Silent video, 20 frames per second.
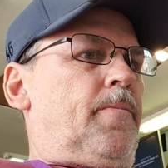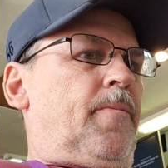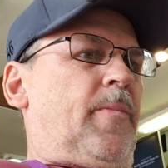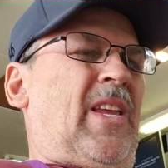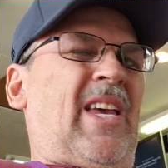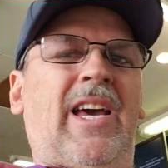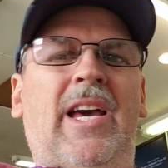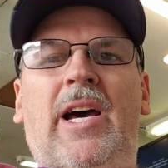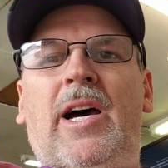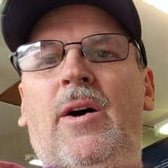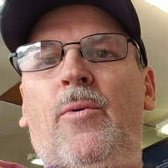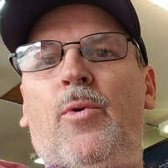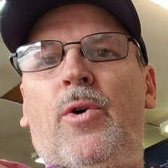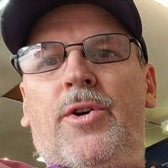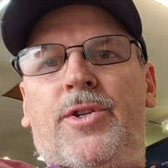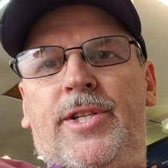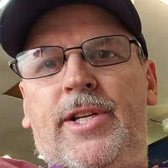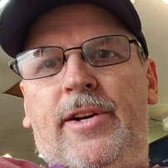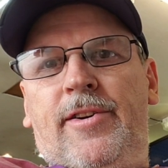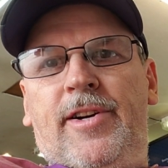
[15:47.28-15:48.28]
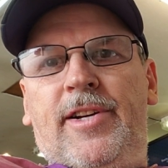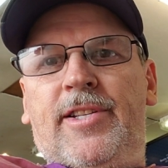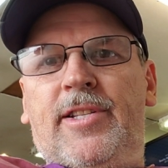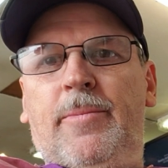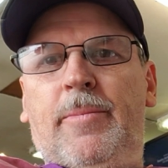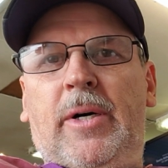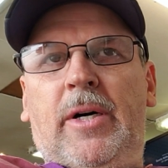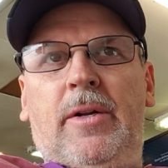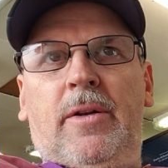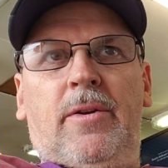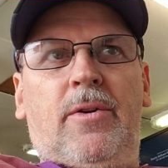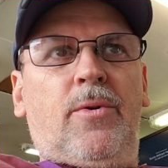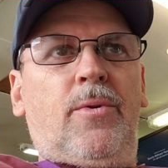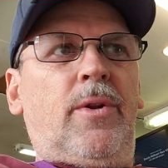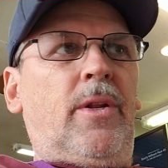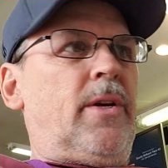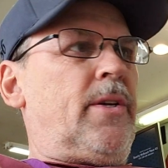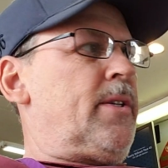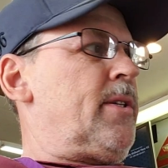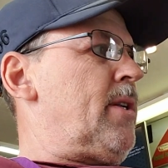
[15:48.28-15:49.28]
Yeah, we're serious about
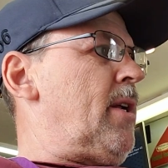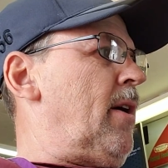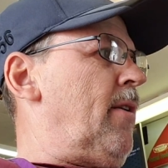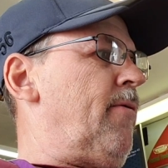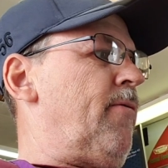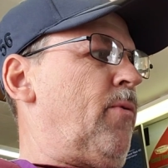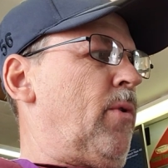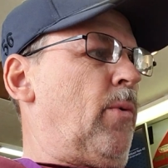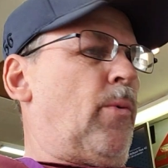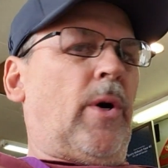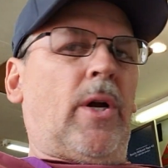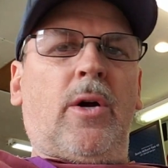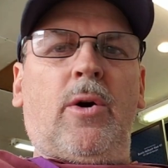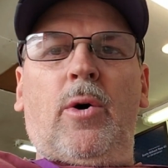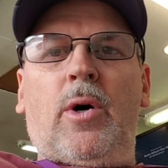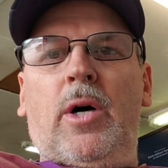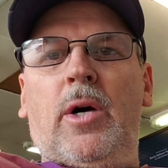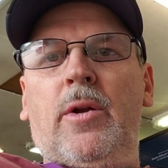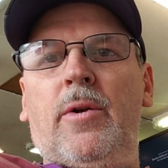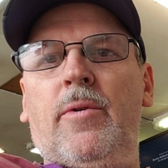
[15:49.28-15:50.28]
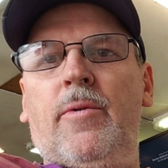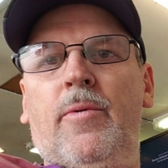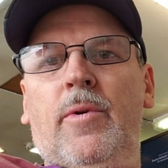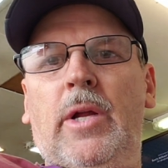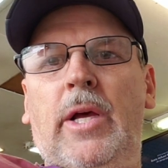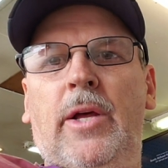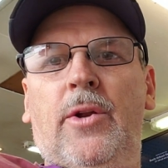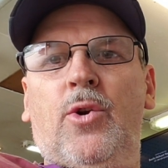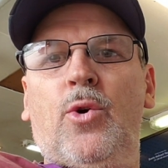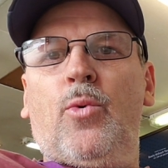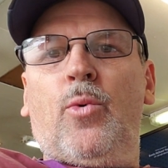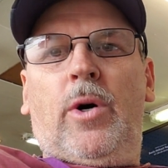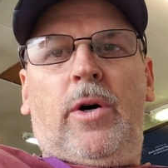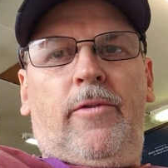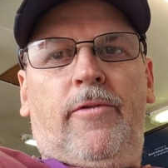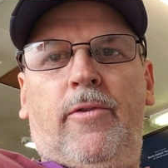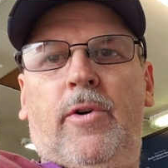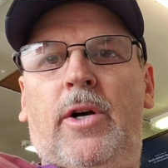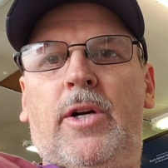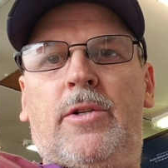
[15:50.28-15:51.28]
doing this stuff. We want to go out and do well
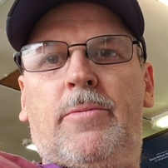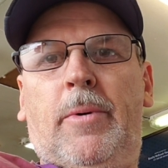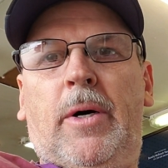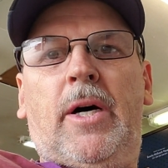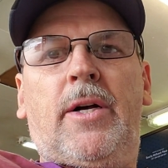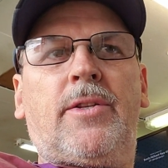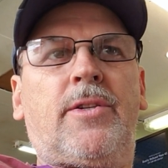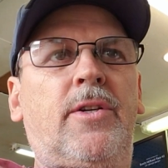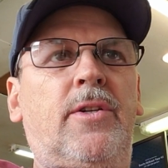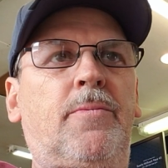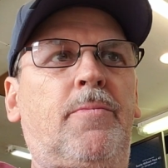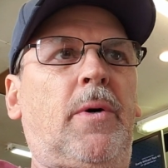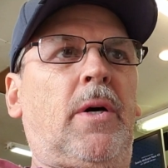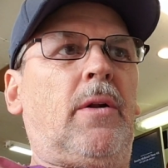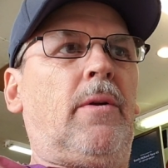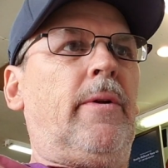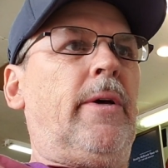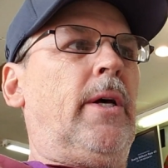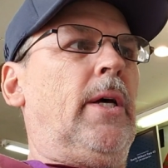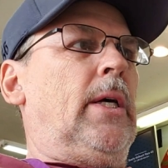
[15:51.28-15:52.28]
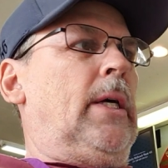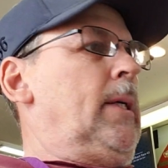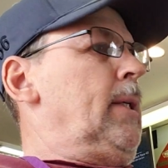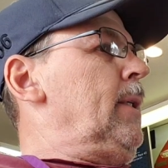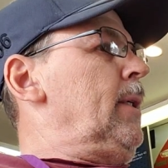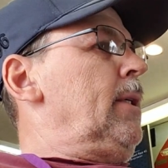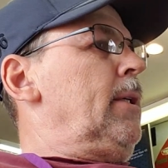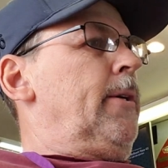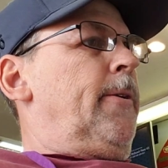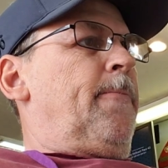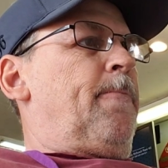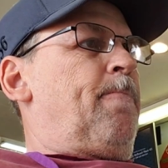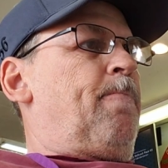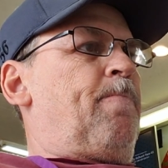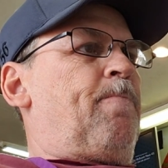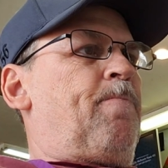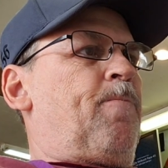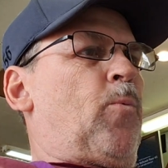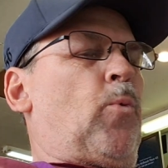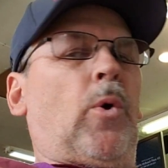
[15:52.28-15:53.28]
for our sponsors, but
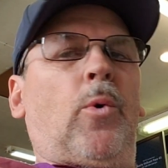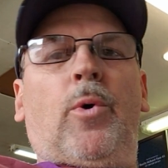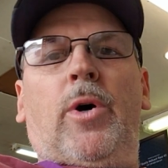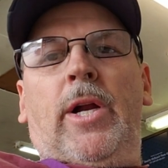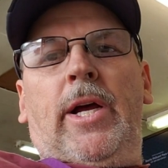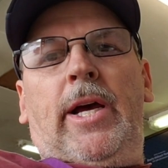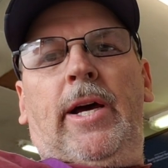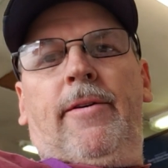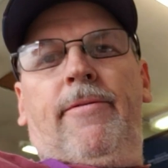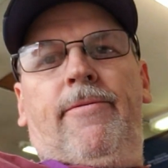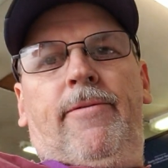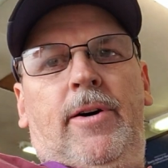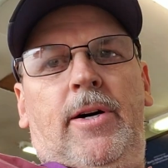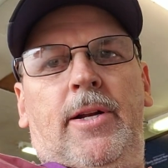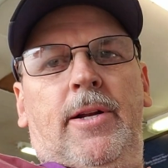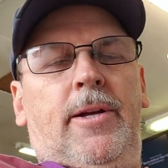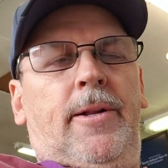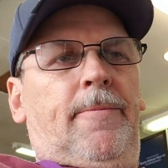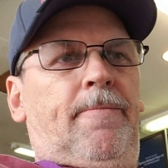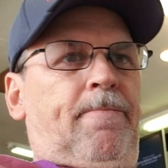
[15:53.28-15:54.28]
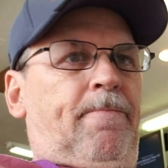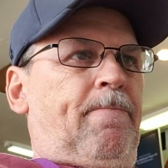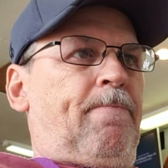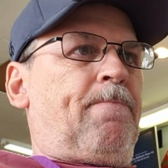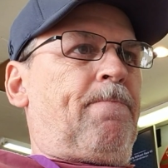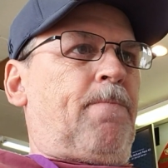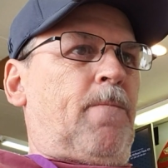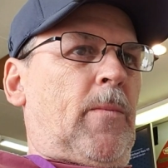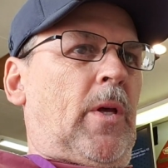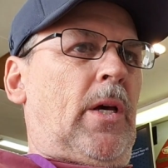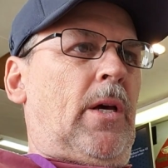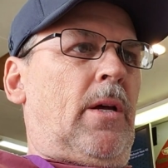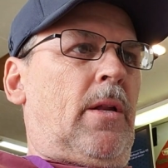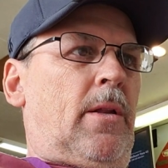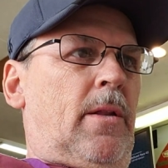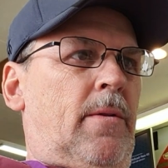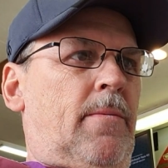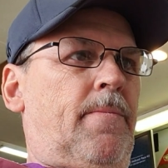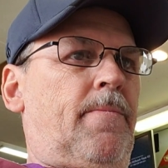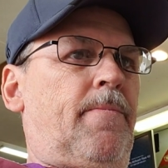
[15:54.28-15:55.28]
we want to have fun,
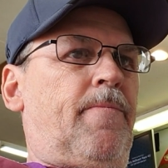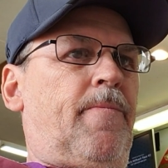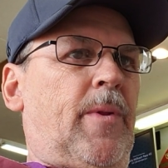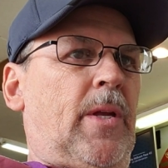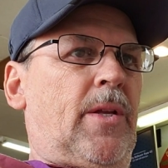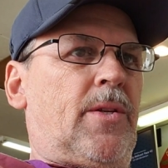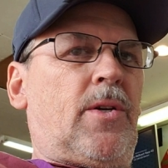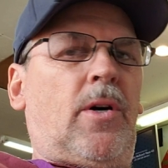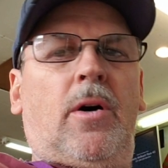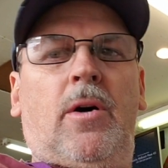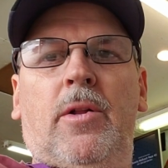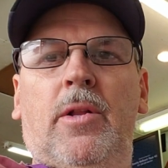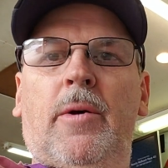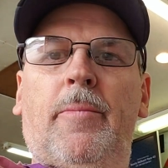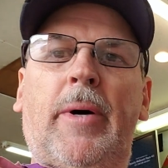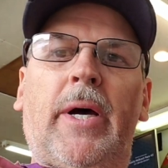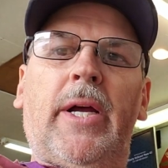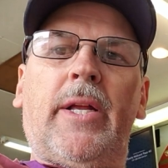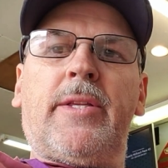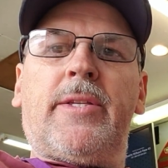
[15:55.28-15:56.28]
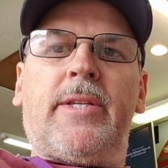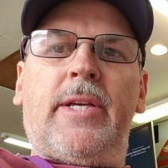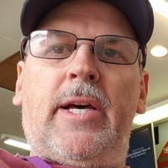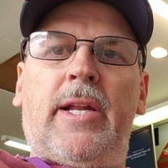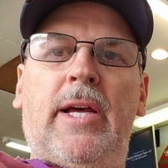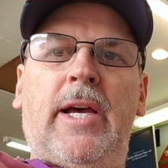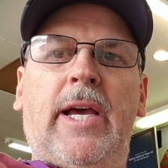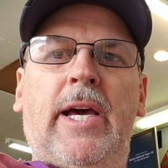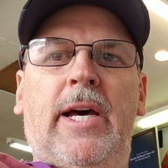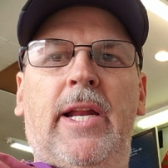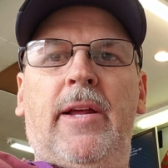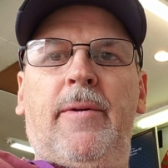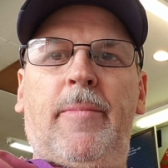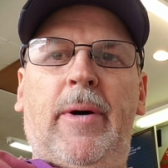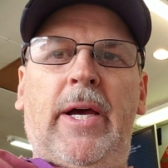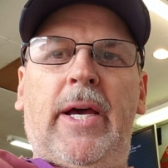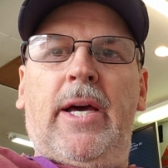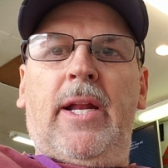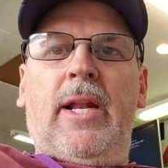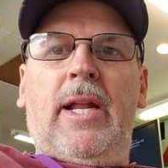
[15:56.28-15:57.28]
and it's all in the mindset. I got in
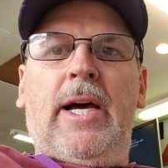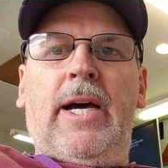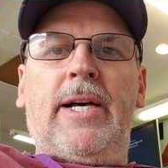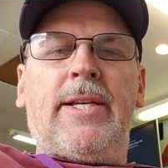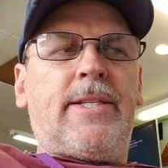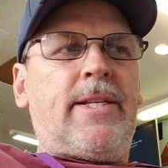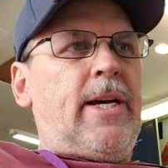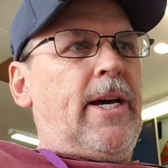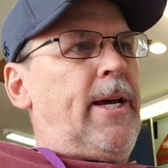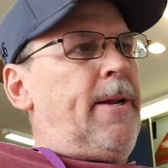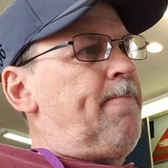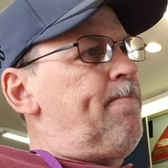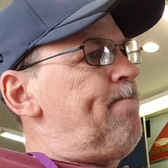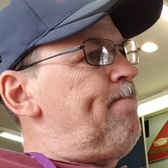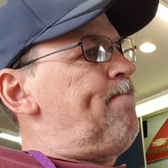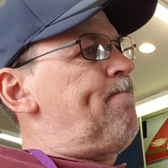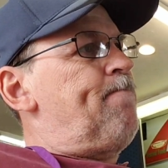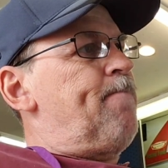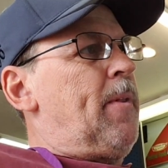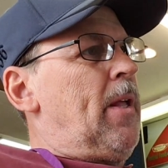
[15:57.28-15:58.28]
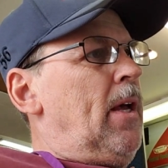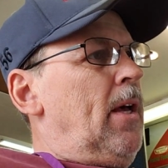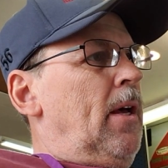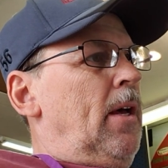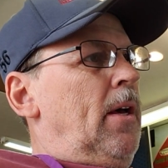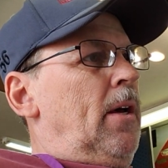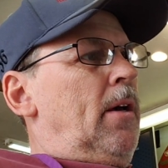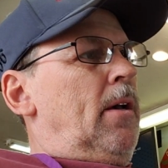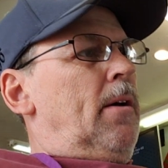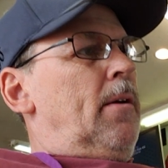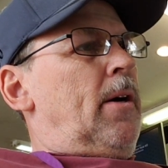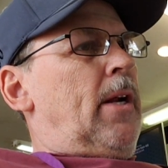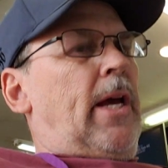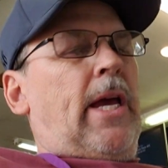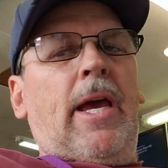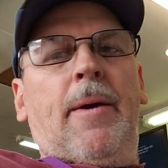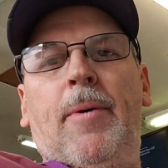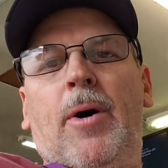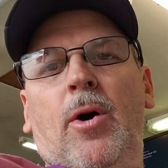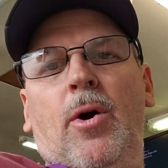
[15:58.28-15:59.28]
my head last night, but I
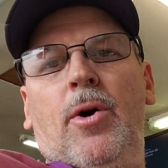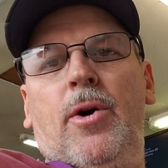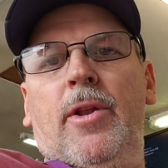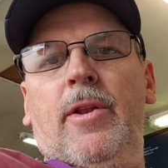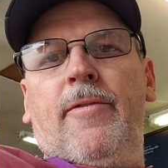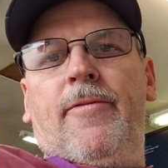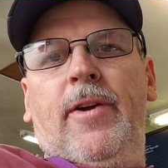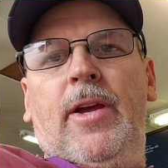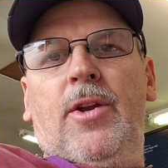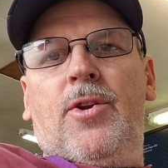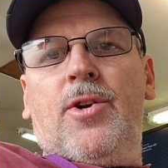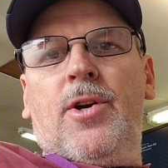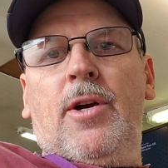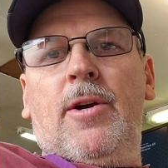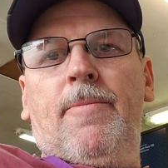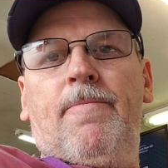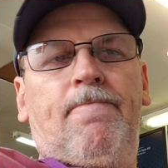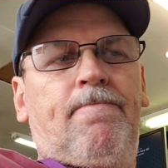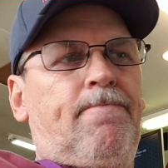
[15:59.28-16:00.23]
came out good in the feature.